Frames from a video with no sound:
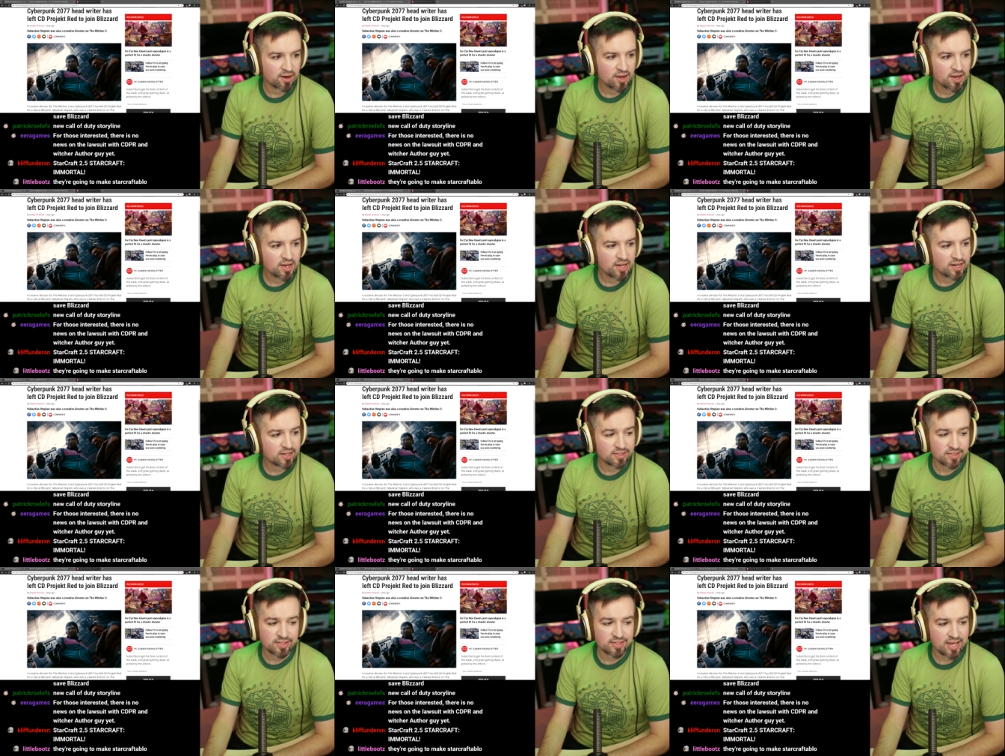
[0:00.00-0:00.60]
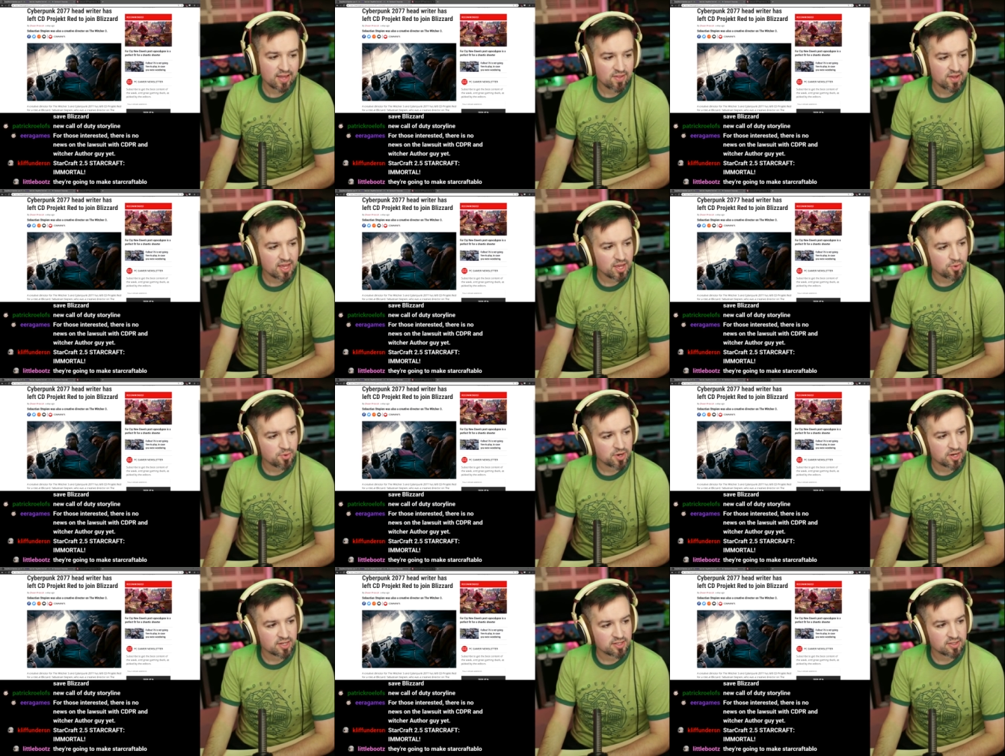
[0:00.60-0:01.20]
It doesn't say that
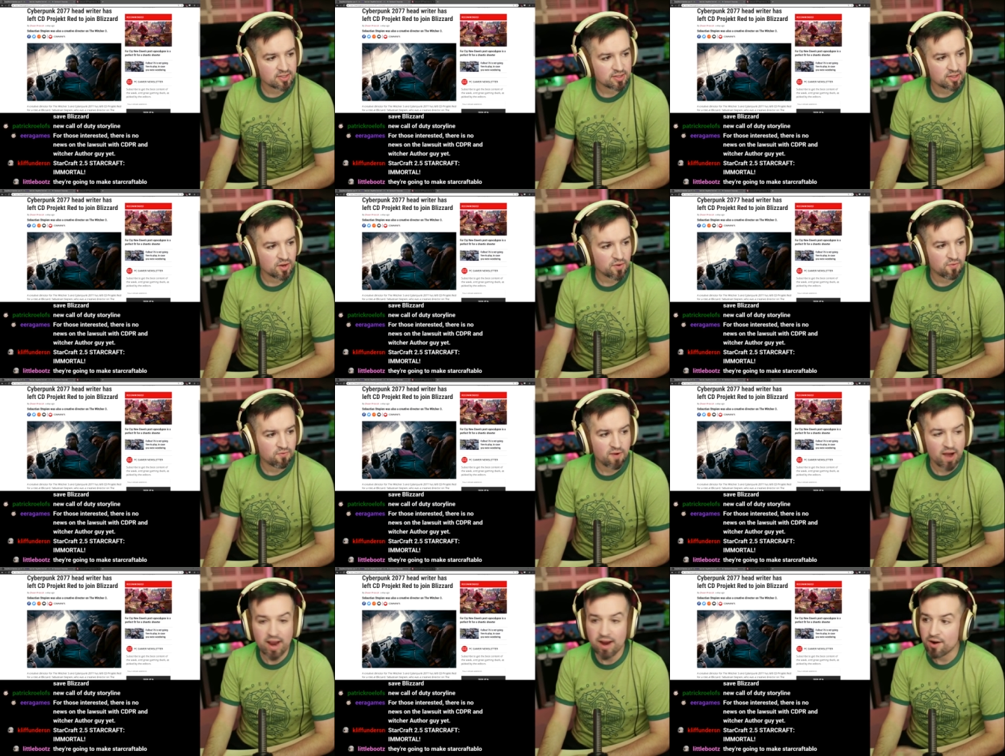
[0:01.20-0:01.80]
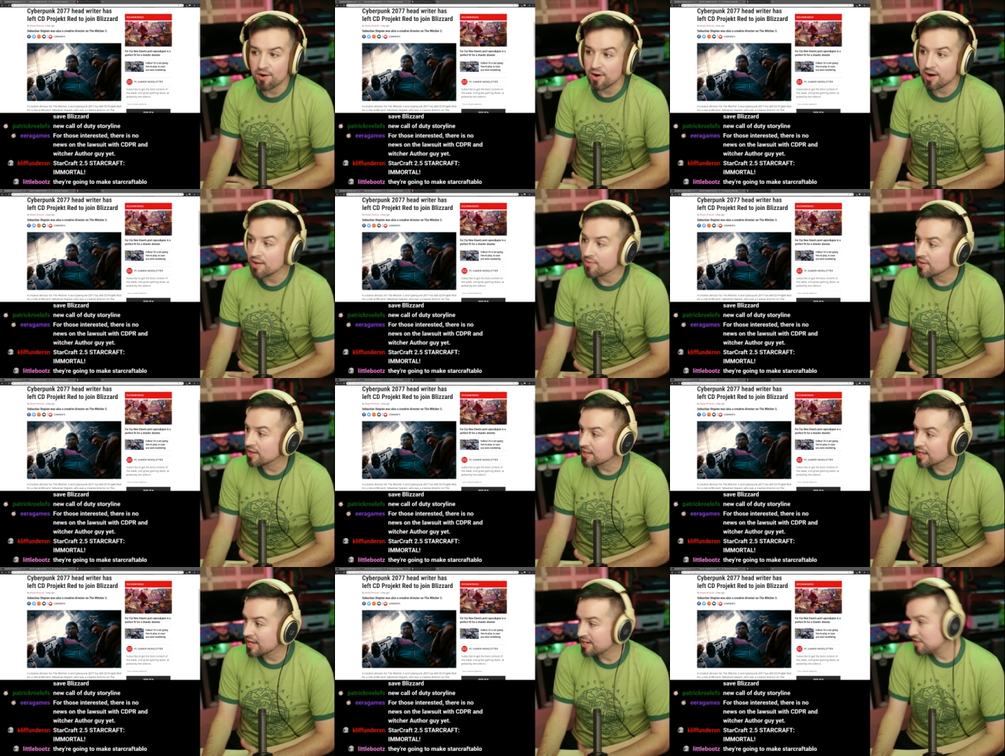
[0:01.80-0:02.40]
he was, you know, fired or
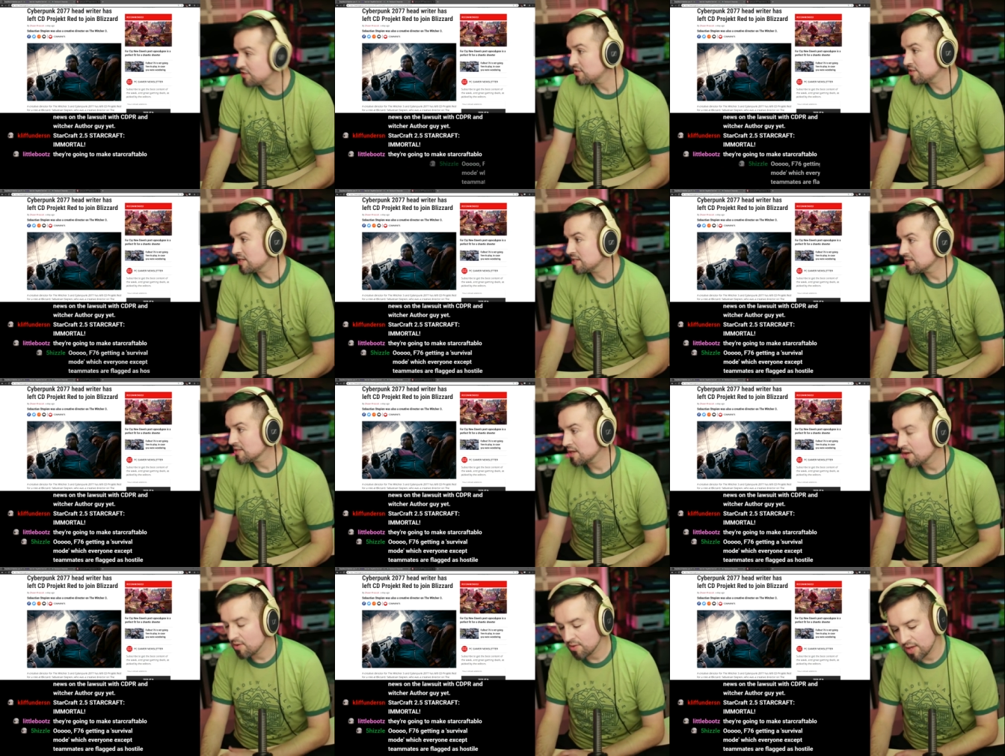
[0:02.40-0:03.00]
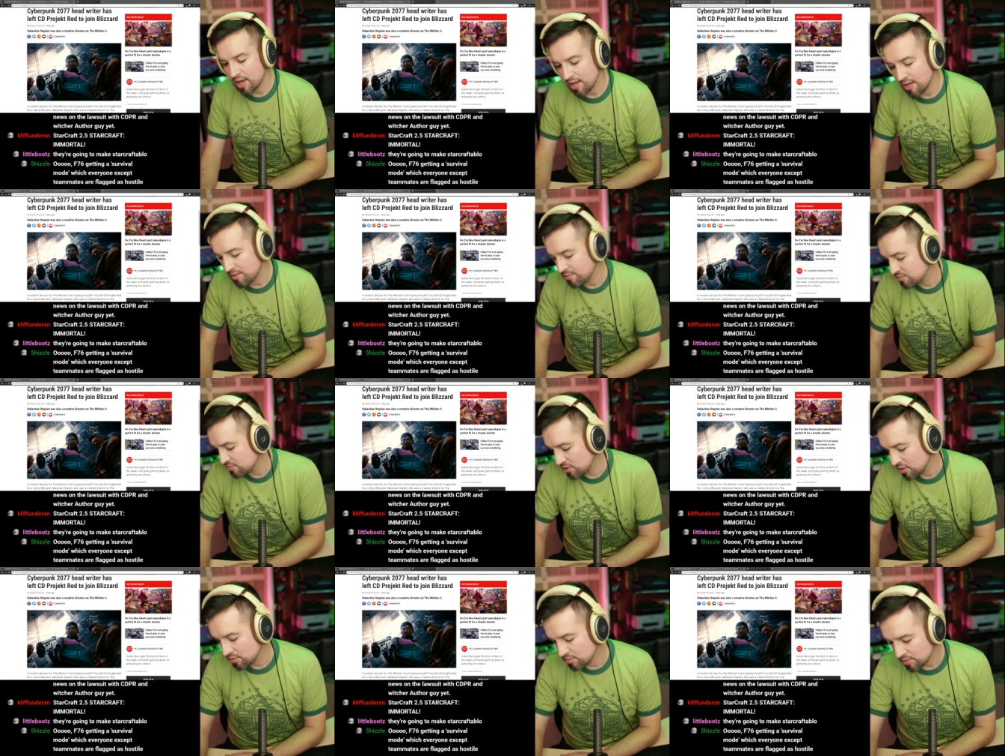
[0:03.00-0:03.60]
anything like that. It just says that, oh yeah,
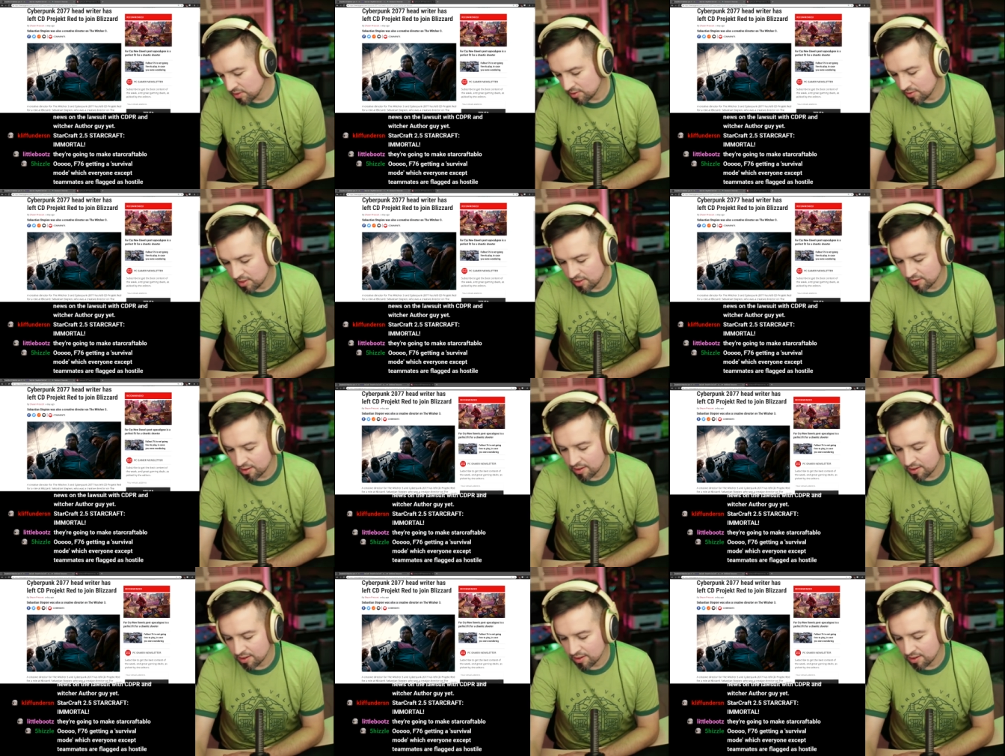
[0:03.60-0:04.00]
he